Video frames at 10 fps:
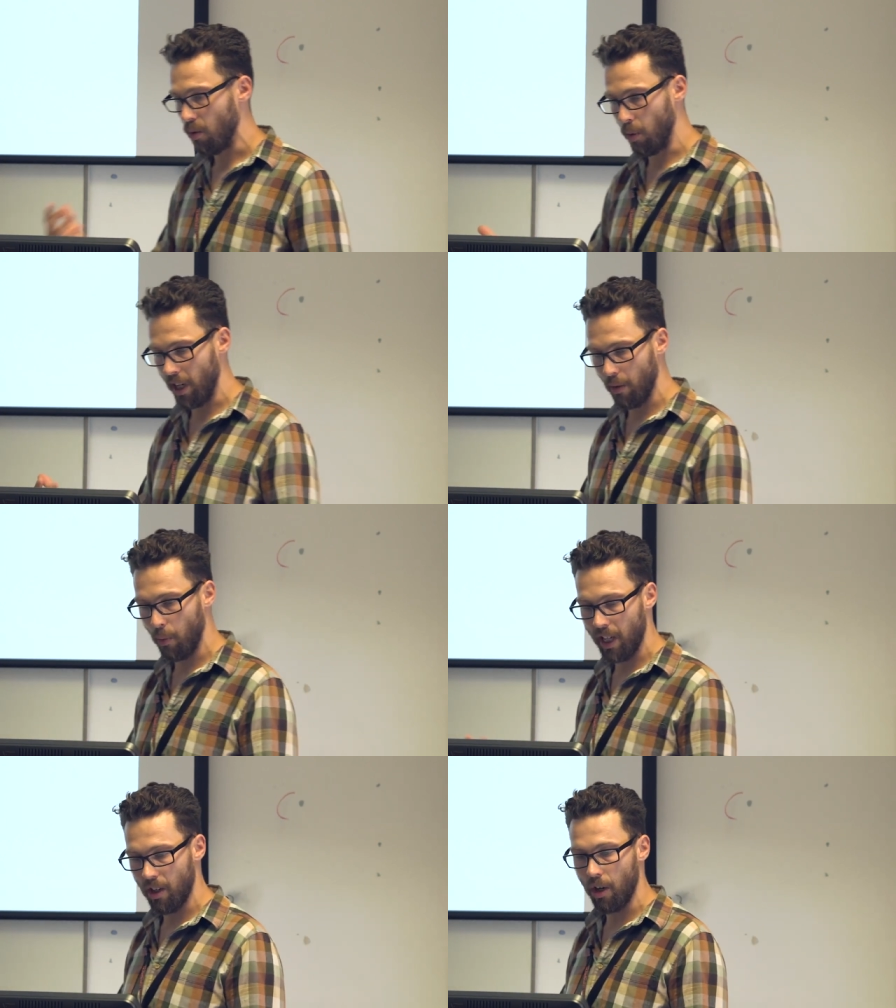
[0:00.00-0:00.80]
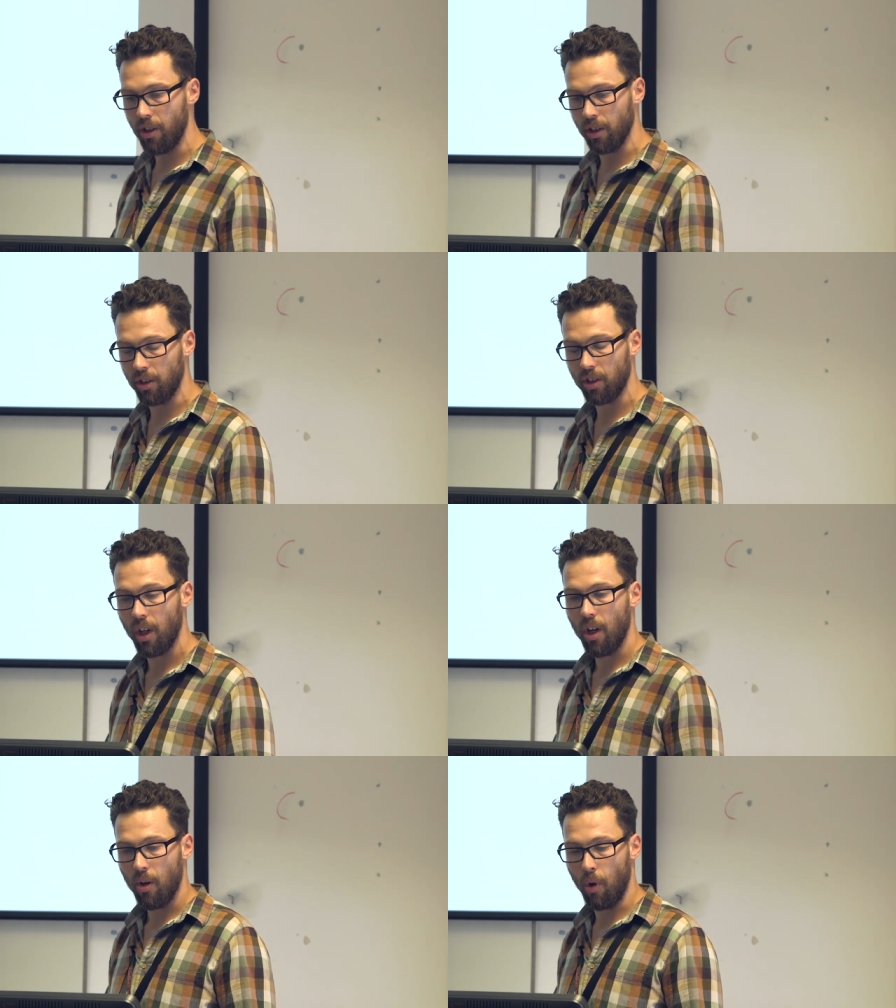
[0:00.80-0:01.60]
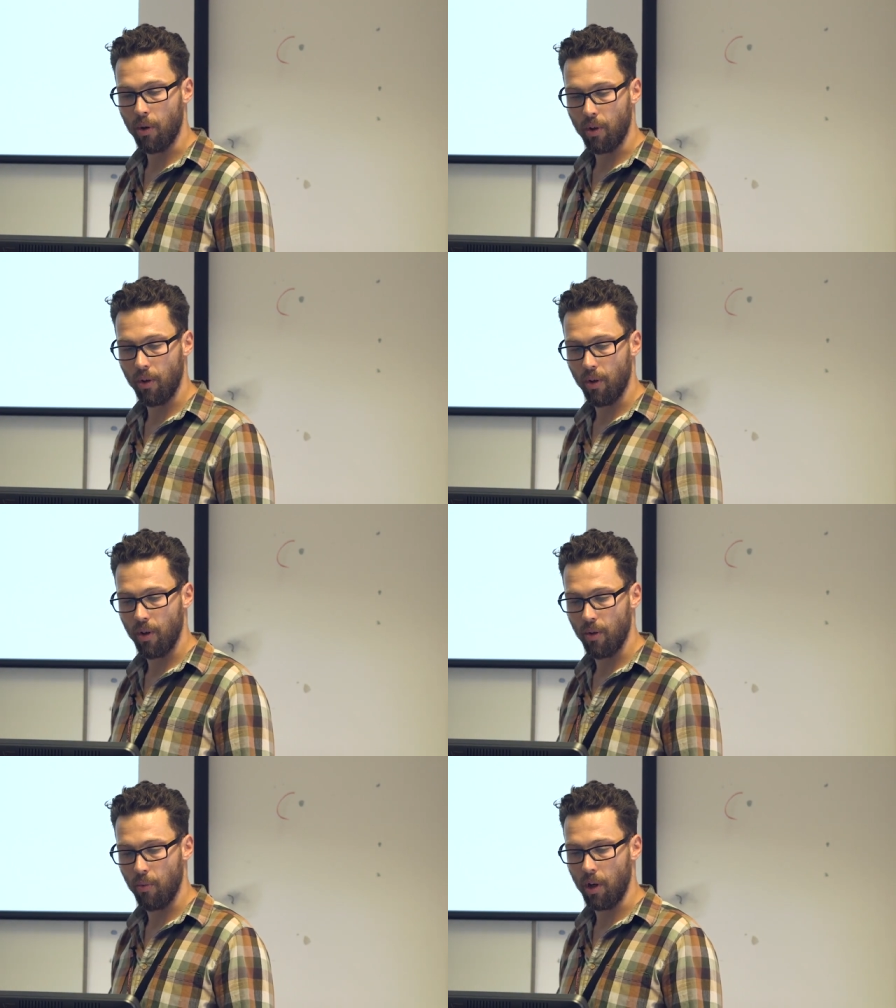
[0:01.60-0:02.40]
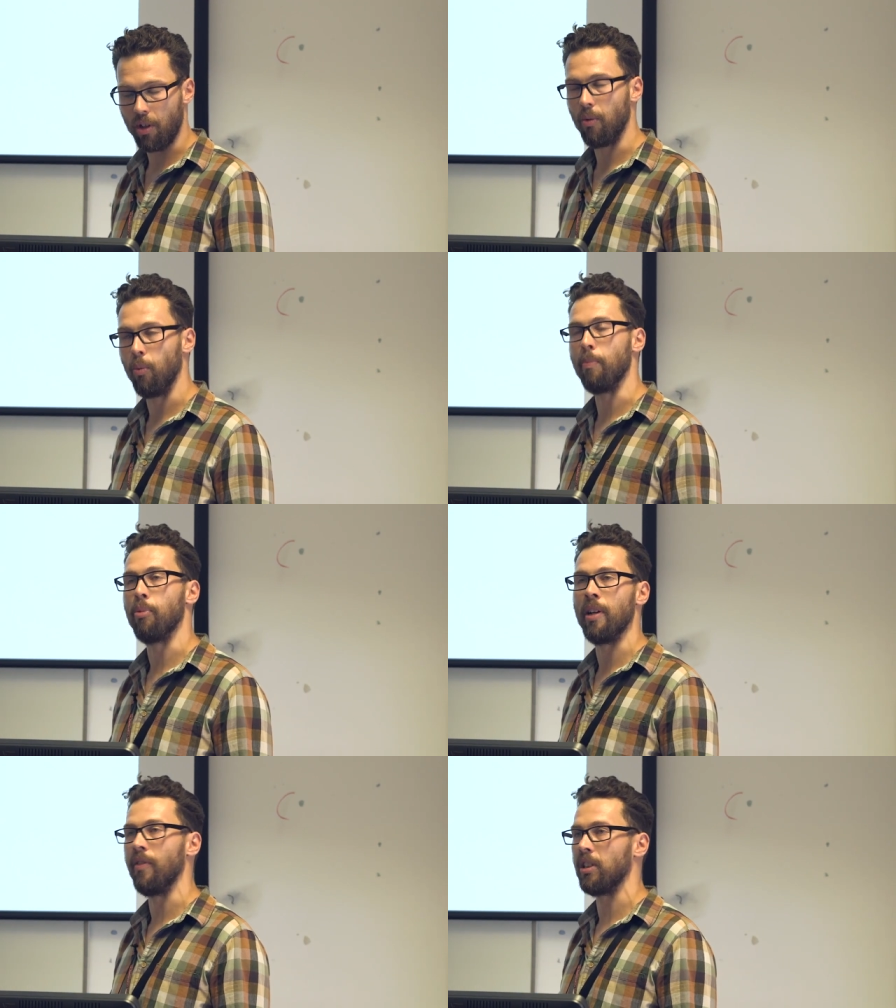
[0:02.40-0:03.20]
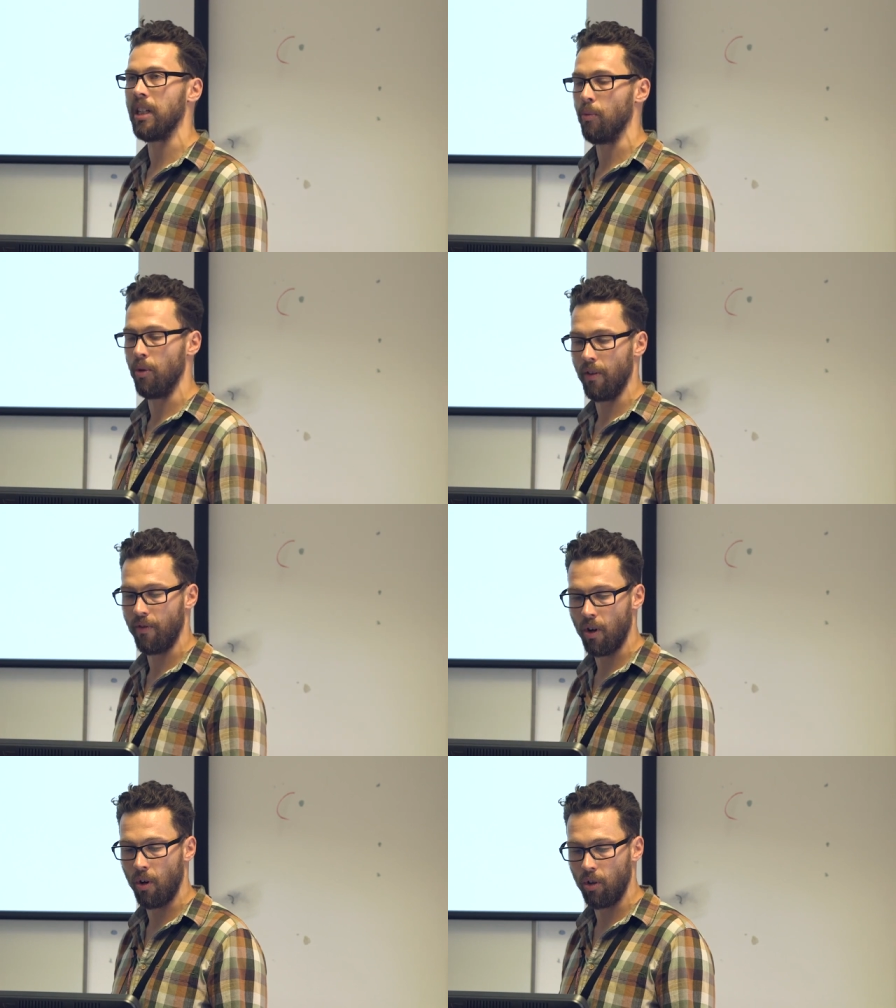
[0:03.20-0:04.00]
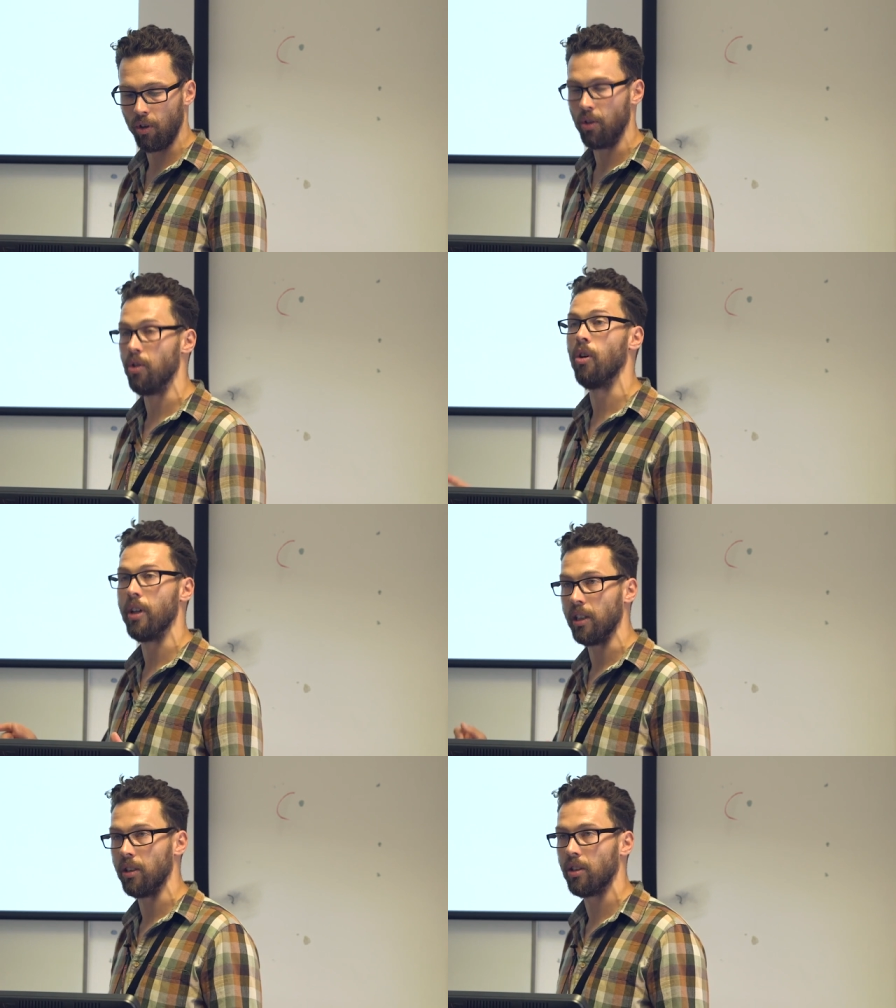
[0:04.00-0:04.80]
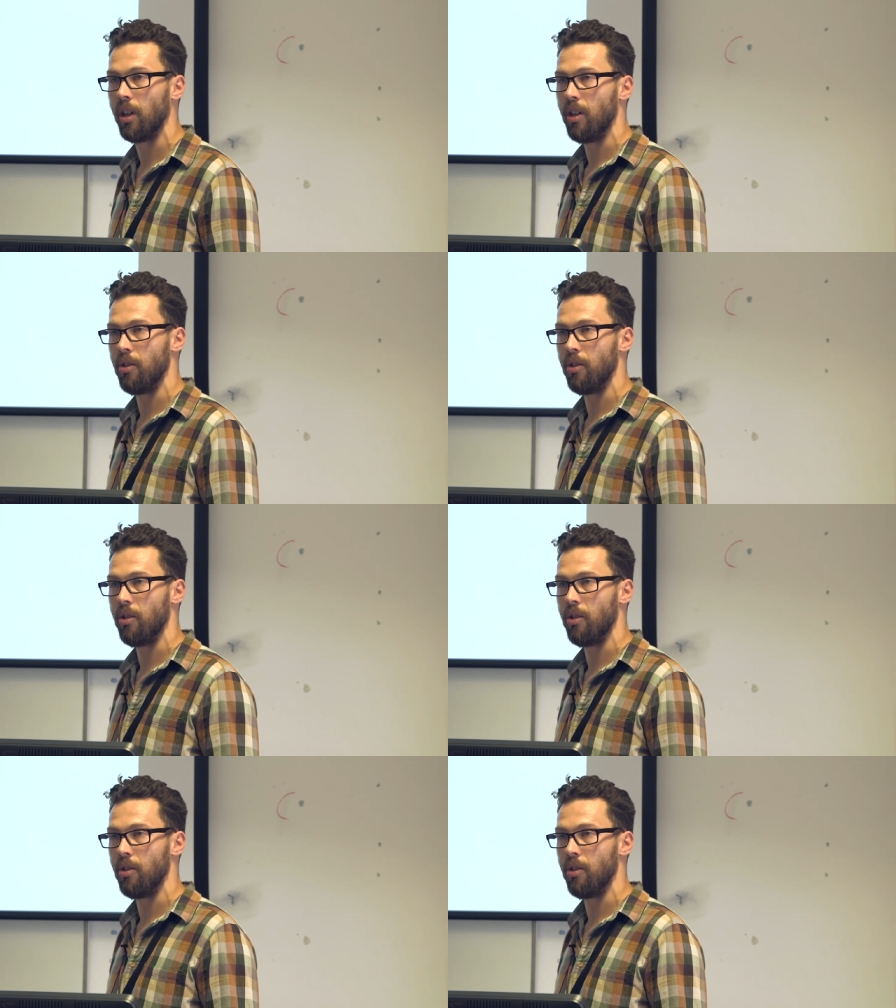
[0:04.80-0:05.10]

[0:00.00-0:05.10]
we notice what we previously would have called noise.